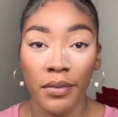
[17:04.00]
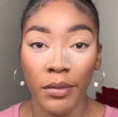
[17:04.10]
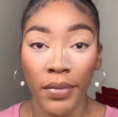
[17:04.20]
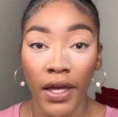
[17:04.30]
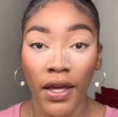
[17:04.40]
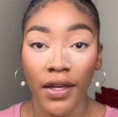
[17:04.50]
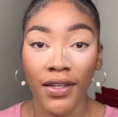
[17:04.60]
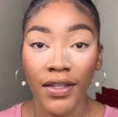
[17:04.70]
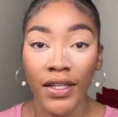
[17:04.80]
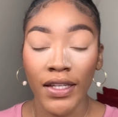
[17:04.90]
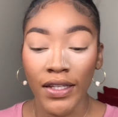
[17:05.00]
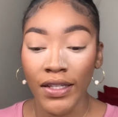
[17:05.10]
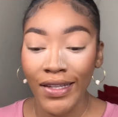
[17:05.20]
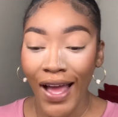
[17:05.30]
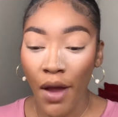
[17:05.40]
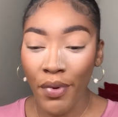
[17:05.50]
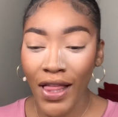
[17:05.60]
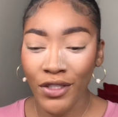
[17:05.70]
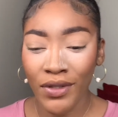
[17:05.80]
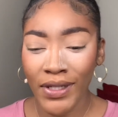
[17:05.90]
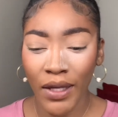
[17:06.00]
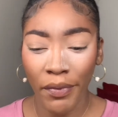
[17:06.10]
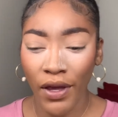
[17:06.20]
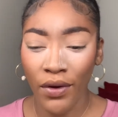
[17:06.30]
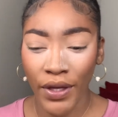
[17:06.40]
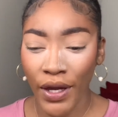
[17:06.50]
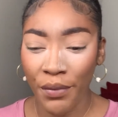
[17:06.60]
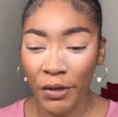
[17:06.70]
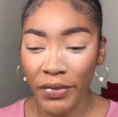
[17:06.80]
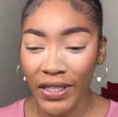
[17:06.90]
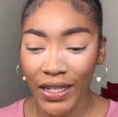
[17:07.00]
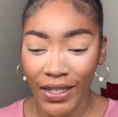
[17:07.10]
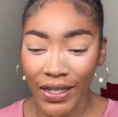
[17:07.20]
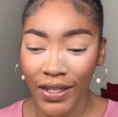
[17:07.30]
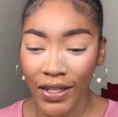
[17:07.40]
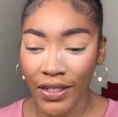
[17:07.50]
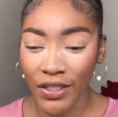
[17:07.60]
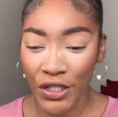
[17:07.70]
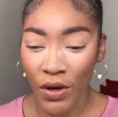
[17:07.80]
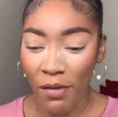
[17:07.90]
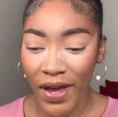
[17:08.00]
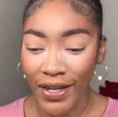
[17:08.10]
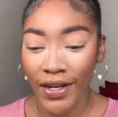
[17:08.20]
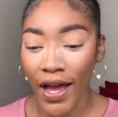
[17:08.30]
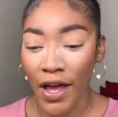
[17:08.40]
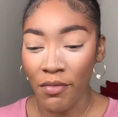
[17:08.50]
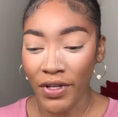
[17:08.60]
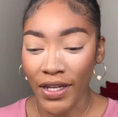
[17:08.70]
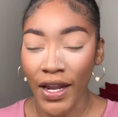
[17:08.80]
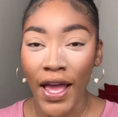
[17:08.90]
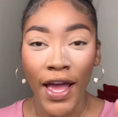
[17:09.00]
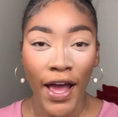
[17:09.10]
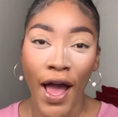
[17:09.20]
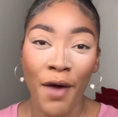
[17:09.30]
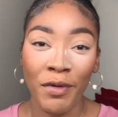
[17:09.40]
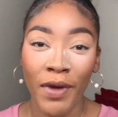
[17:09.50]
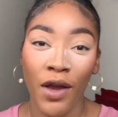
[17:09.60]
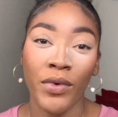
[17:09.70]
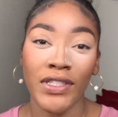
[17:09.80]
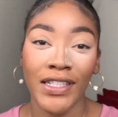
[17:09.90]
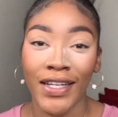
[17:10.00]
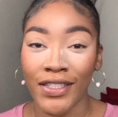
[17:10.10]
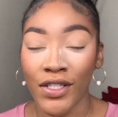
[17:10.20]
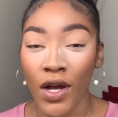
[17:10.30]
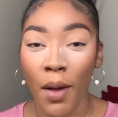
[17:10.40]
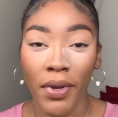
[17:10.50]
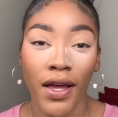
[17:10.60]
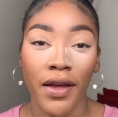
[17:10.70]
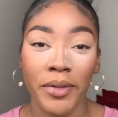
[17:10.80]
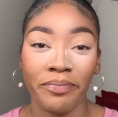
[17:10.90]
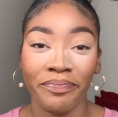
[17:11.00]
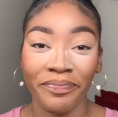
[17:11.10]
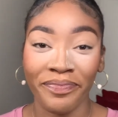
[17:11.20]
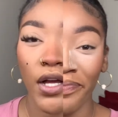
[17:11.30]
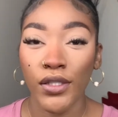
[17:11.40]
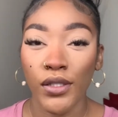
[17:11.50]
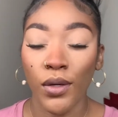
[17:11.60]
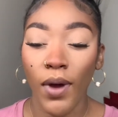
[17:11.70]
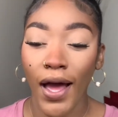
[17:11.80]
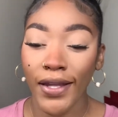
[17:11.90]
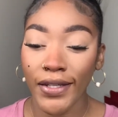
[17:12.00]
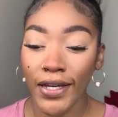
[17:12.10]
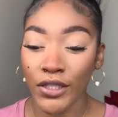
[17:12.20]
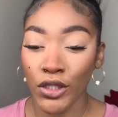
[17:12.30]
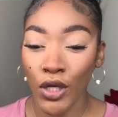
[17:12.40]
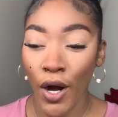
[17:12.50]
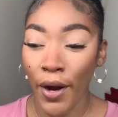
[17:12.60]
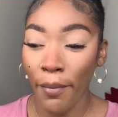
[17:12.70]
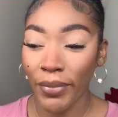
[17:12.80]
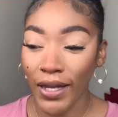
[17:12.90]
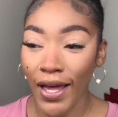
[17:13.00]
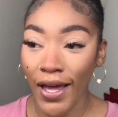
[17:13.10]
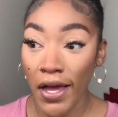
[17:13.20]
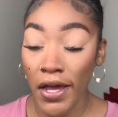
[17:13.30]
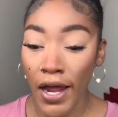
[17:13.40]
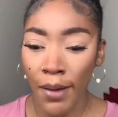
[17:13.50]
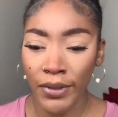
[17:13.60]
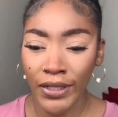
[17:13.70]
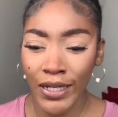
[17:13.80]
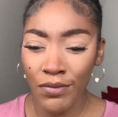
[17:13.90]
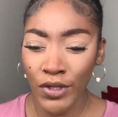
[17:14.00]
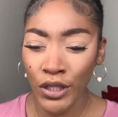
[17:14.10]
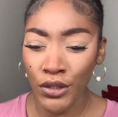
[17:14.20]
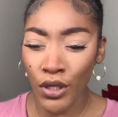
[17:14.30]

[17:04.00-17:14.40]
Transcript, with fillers: back. I'll probably do the lippy on camera, but then again, you know, I might not, but I'll be back once the lashes are applied y'all so eyelashes are applied i believe these